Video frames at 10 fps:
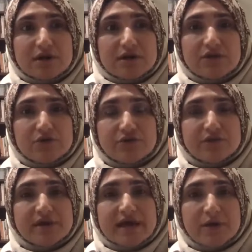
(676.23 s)
you know,
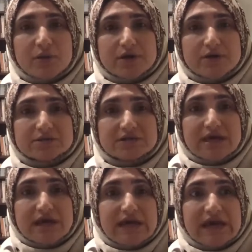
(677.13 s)
3 hours
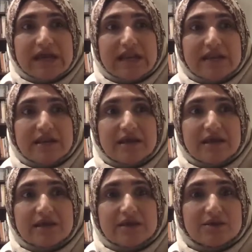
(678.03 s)
and,
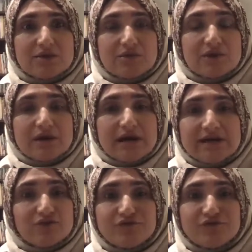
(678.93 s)
you know, I
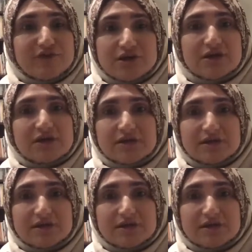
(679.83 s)
don't feel good.